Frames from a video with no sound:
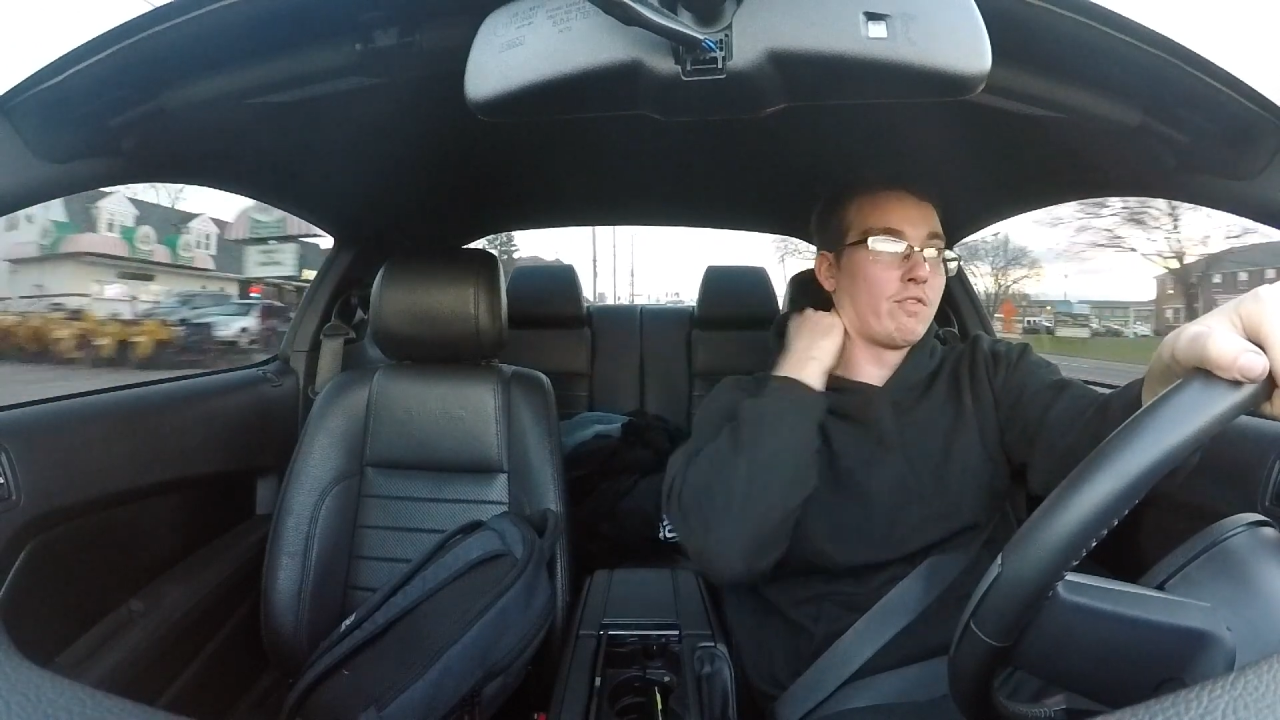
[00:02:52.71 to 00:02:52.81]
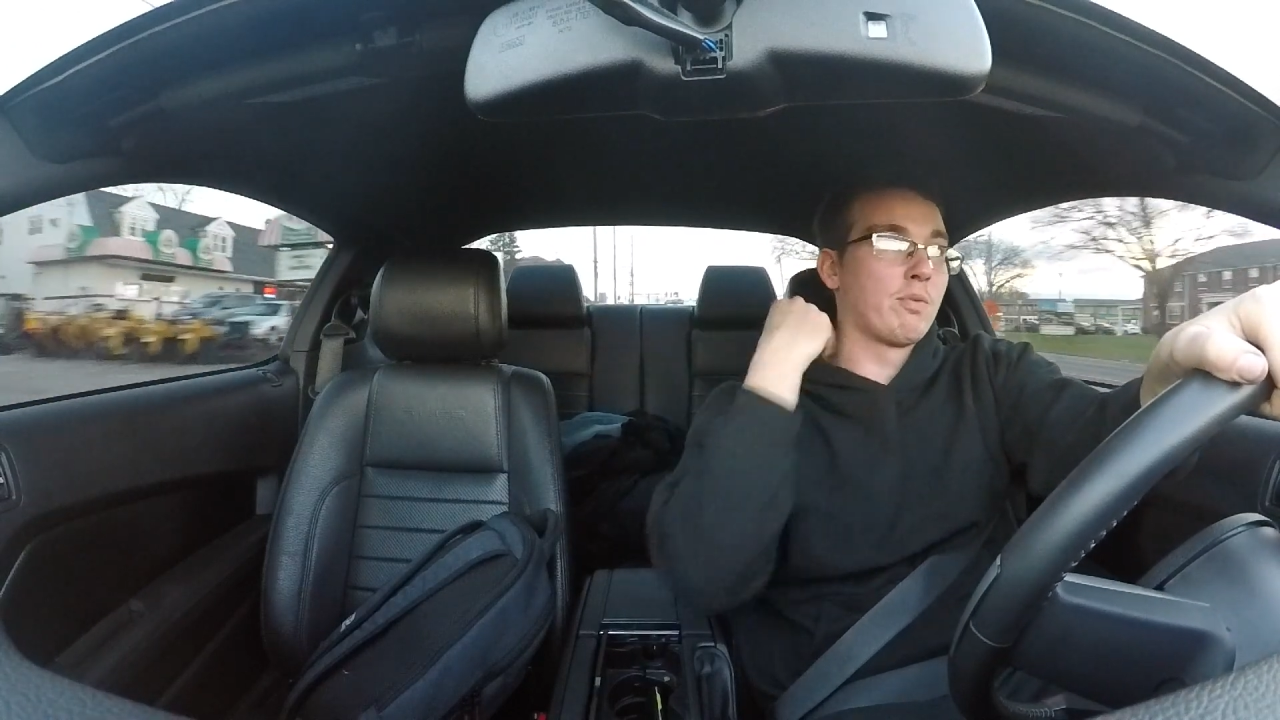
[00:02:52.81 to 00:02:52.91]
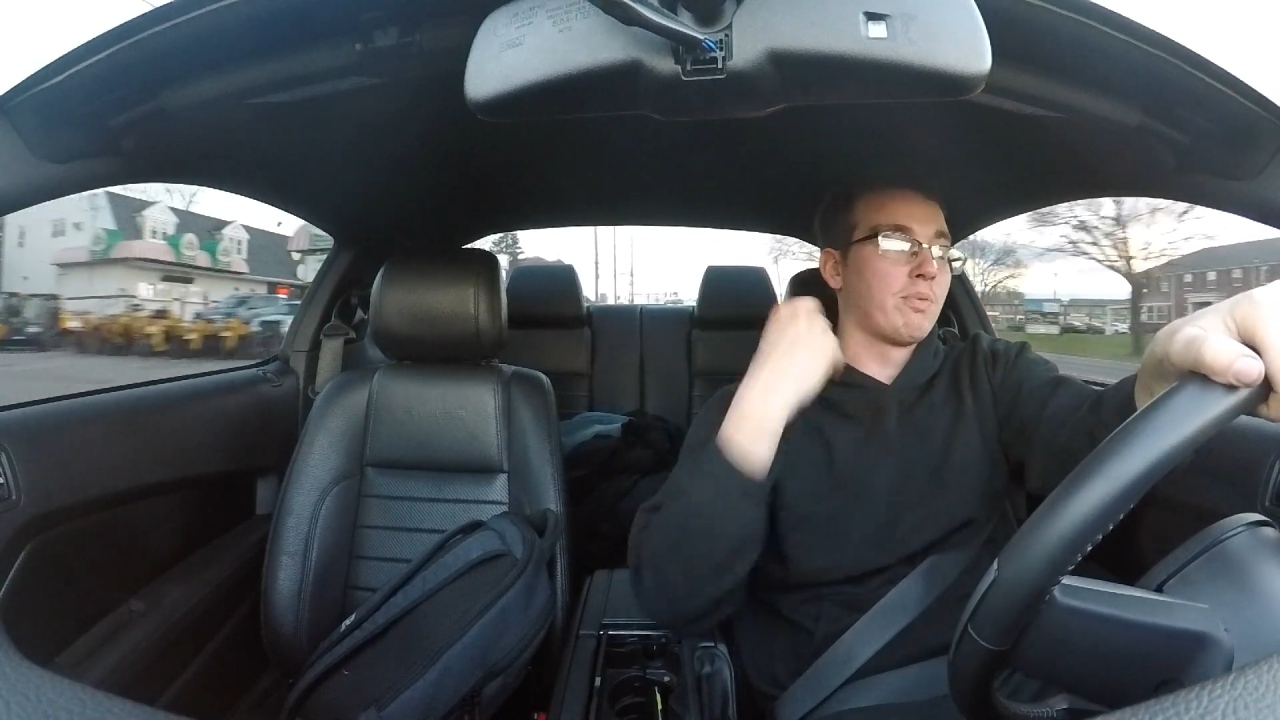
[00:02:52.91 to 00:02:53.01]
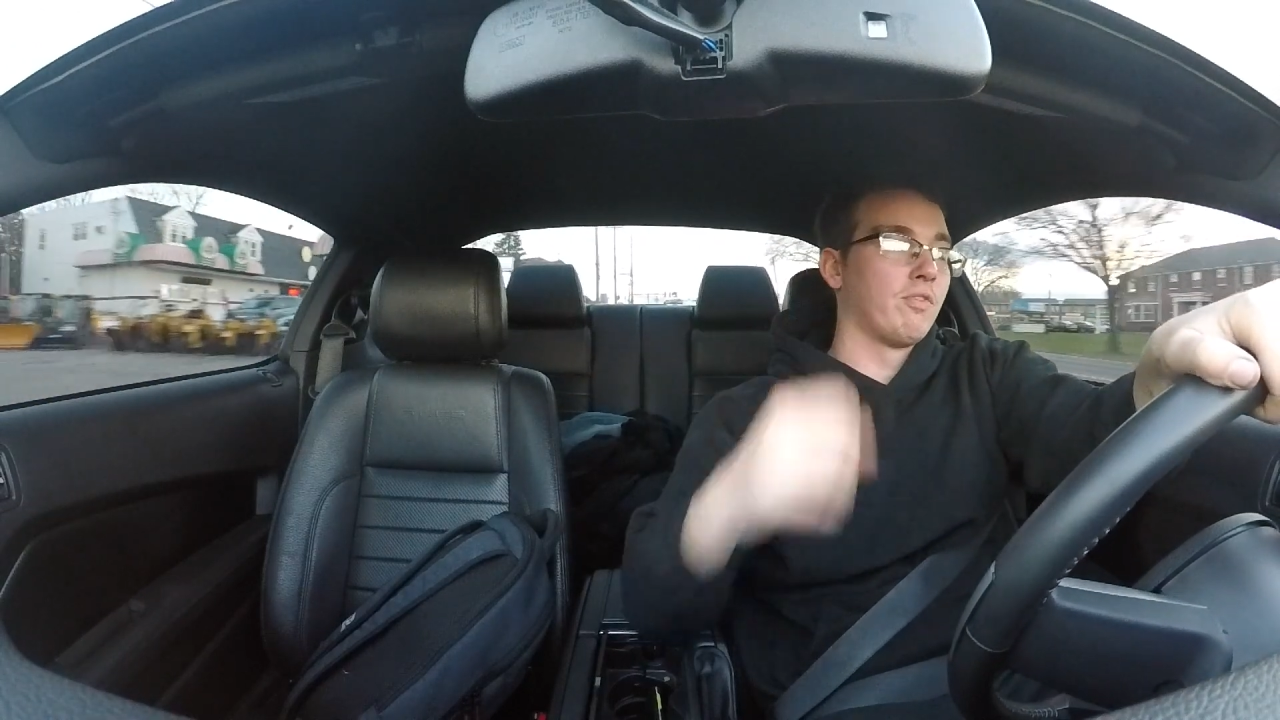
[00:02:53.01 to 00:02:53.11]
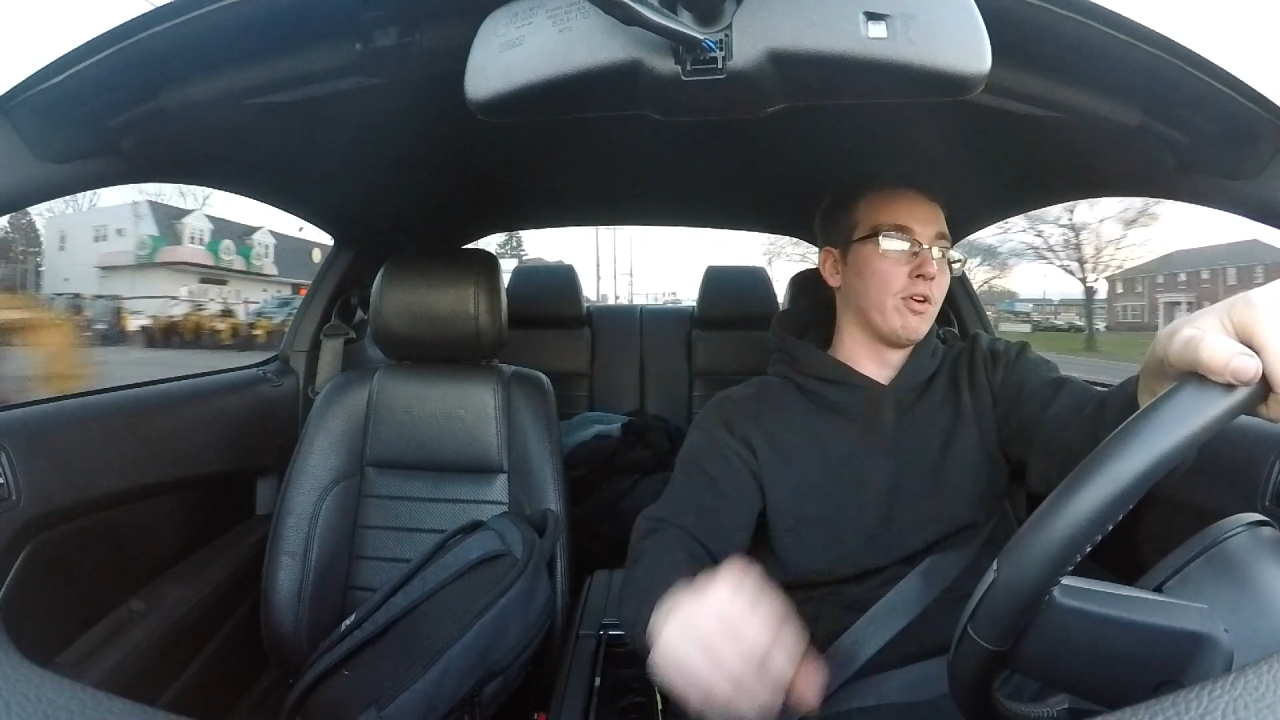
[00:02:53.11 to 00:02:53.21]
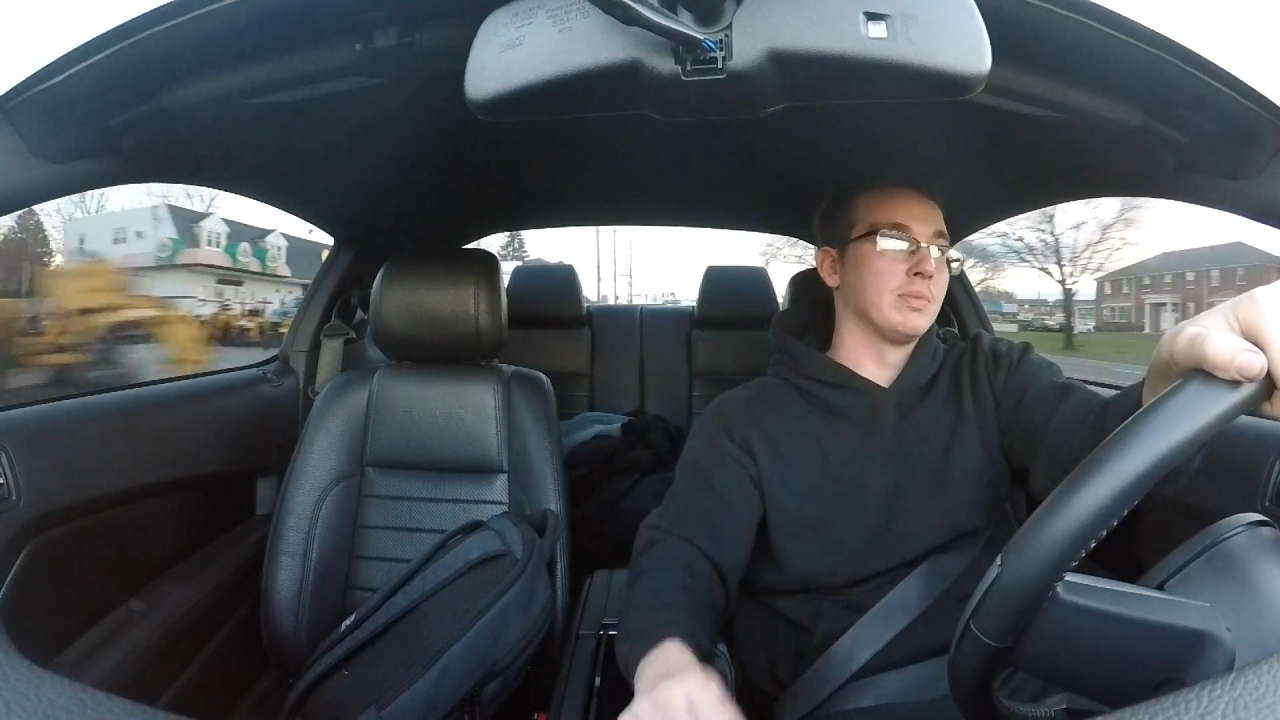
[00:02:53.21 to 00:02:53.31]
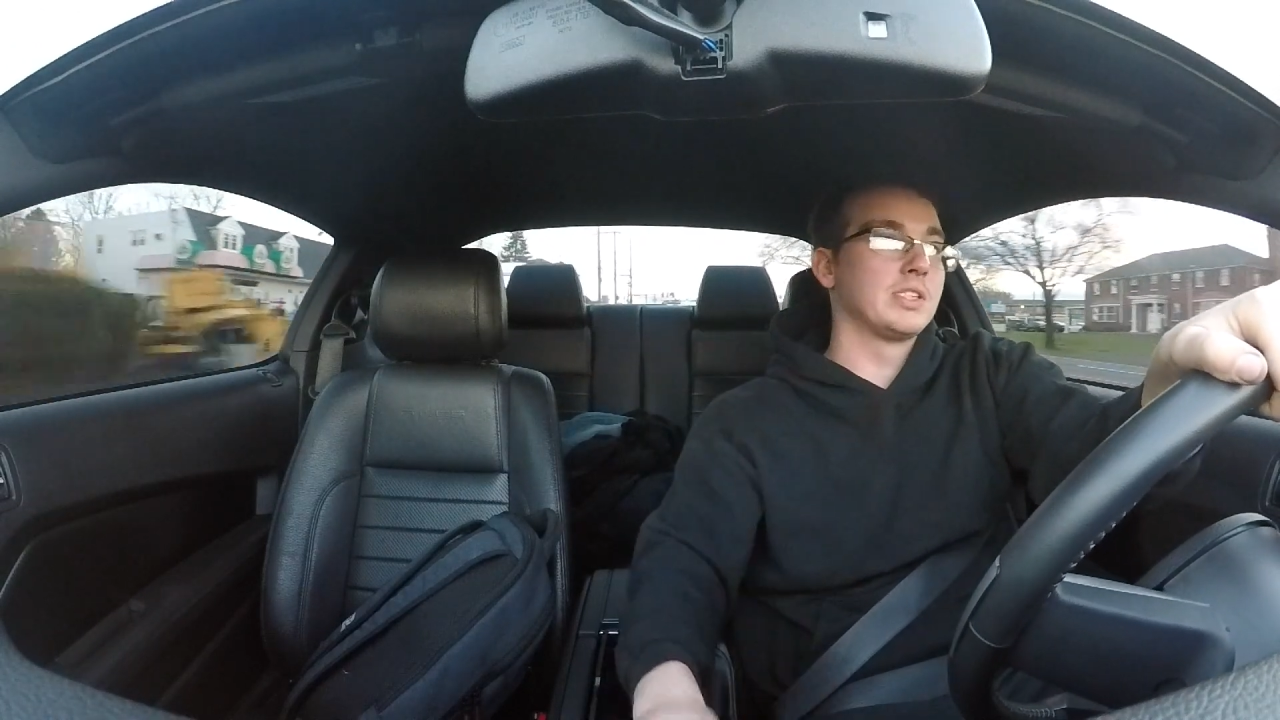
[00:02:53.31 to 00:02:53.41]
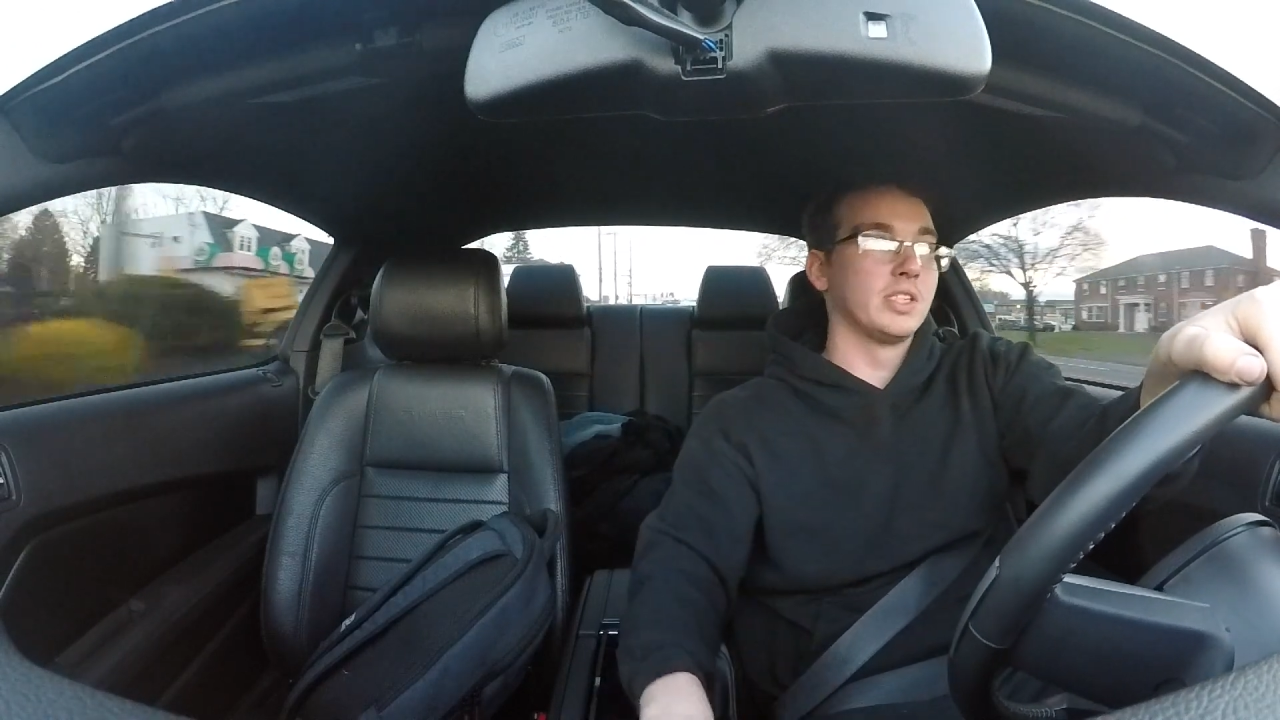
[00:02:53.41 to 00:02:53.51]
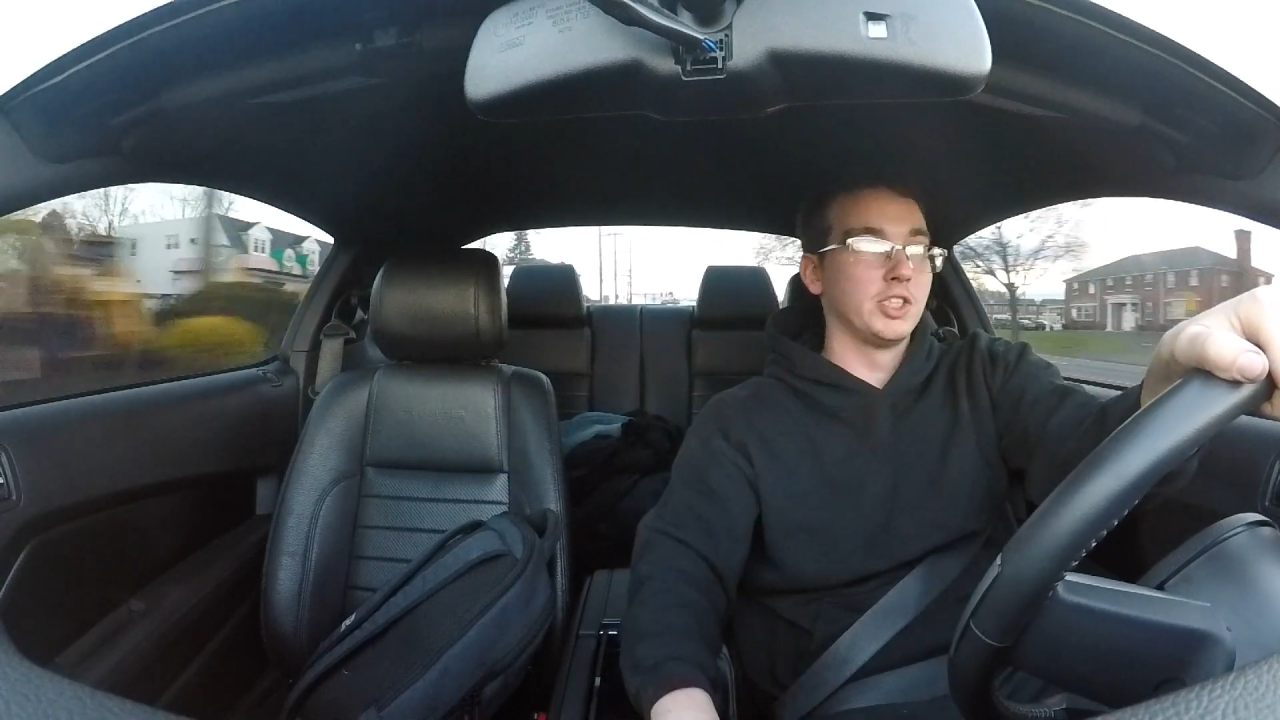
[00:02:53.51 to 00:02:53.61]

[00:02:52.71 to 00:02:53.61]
four performance